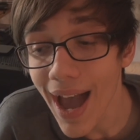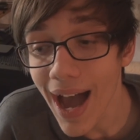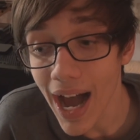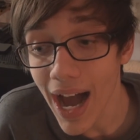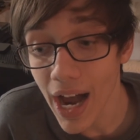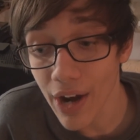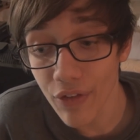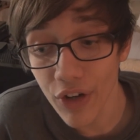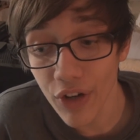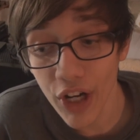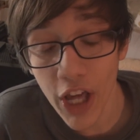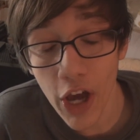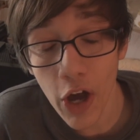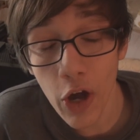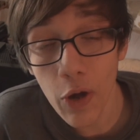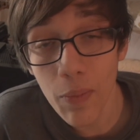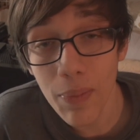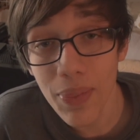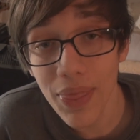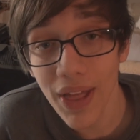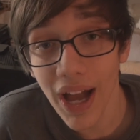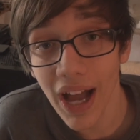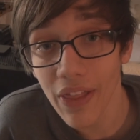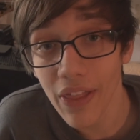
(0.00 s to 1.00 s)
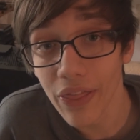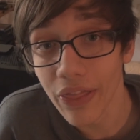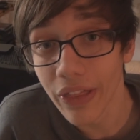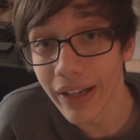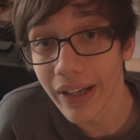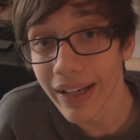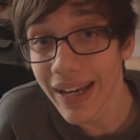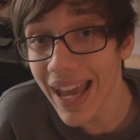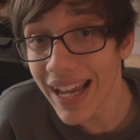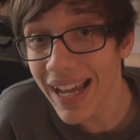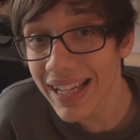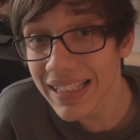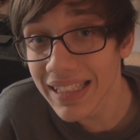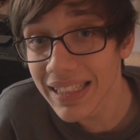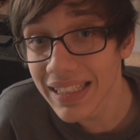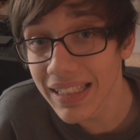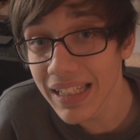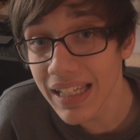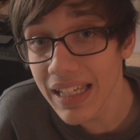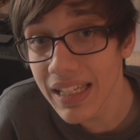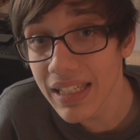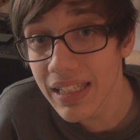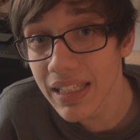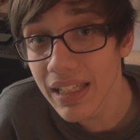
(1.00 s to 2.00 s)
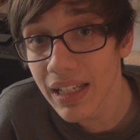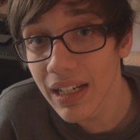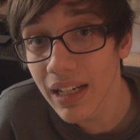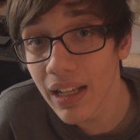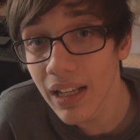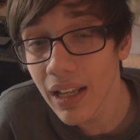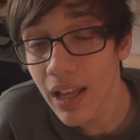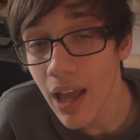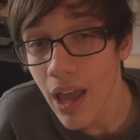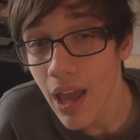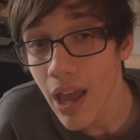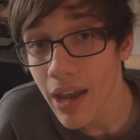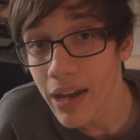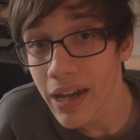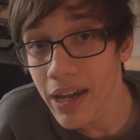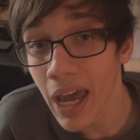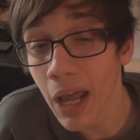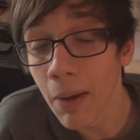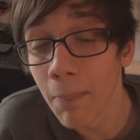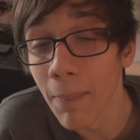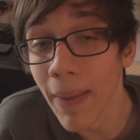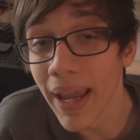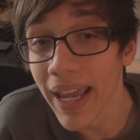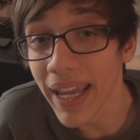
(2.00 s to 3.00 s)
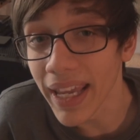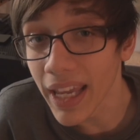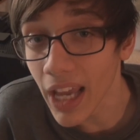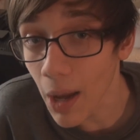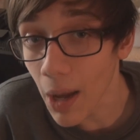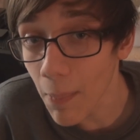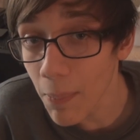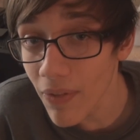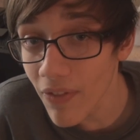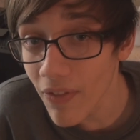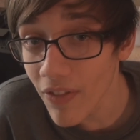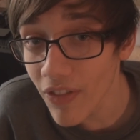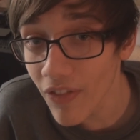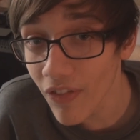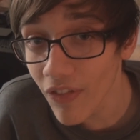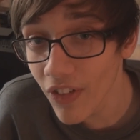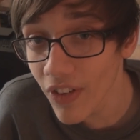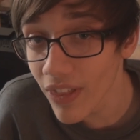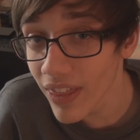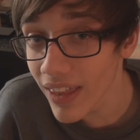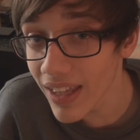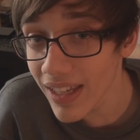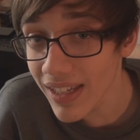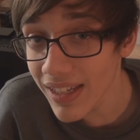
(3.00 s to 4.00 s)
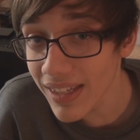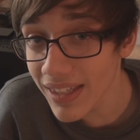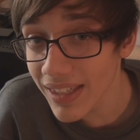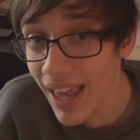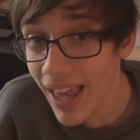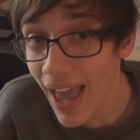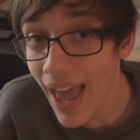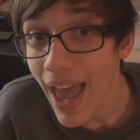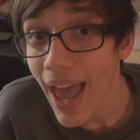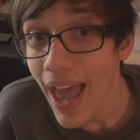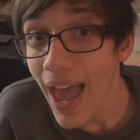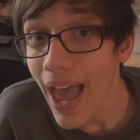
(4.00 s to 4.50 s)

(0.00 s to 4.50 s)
I really hope that the next season can make up for this,